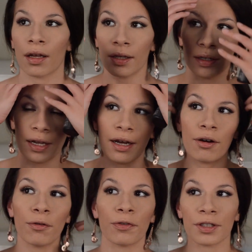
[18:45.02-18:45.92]
And
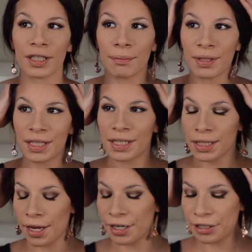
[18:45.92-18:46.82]
now for some
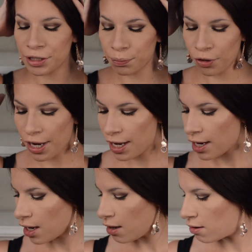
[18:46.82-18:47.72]
setting spray.